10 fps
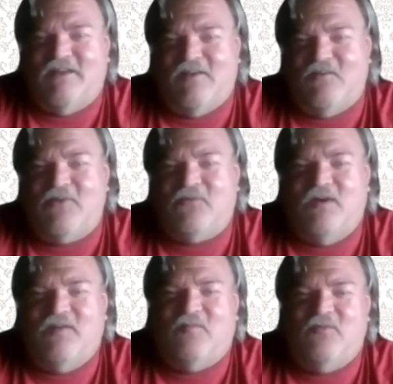I
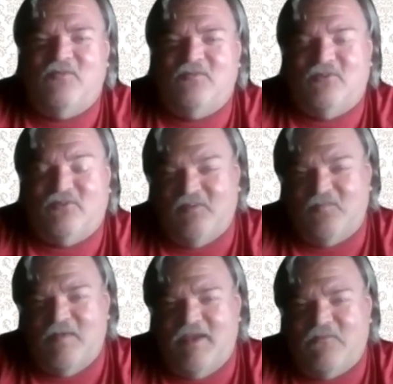graduated from the University of
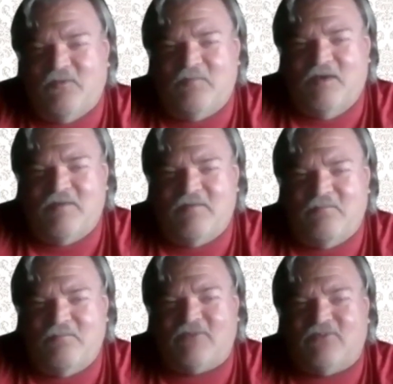Maine with my
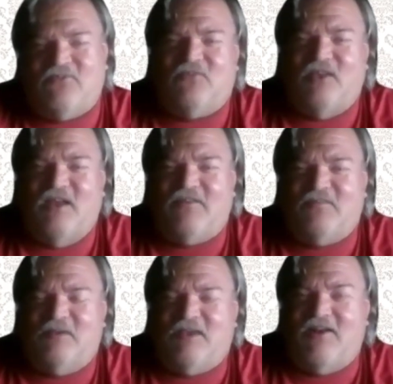Bachelor's of Science
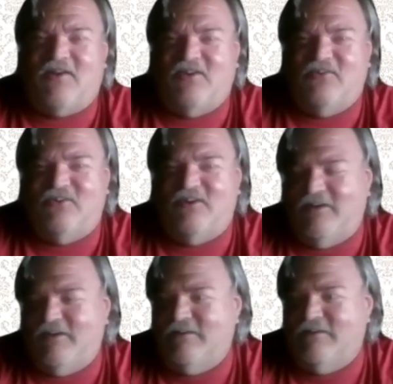in Mechanical
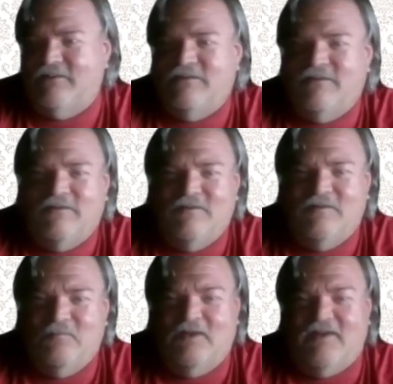Engineering
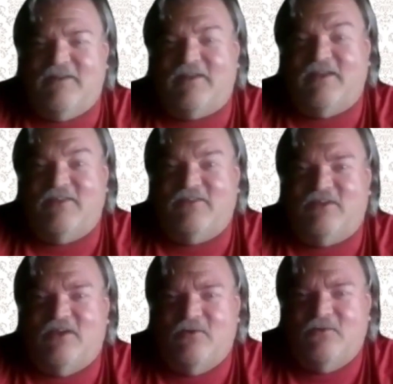many decades
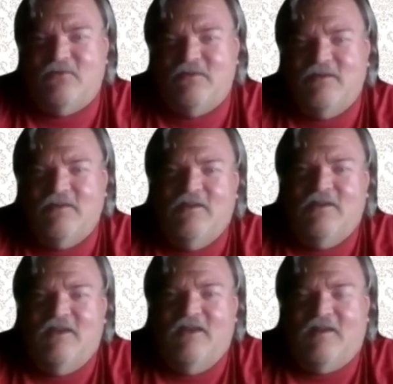ago,
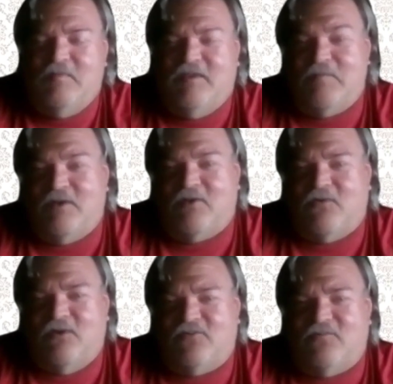and I began my
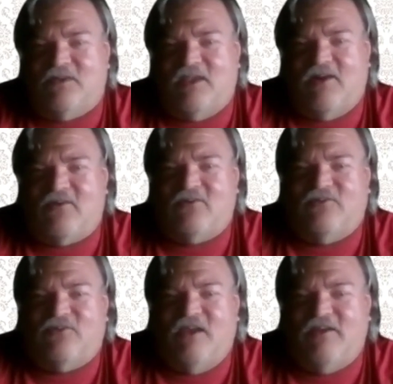career as a mechanical
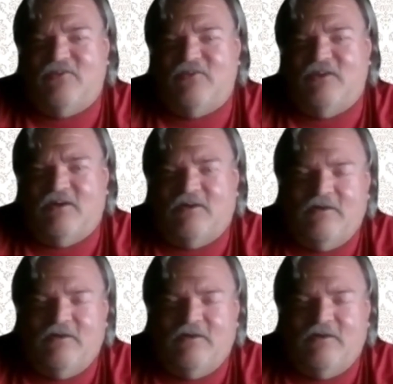design engineer.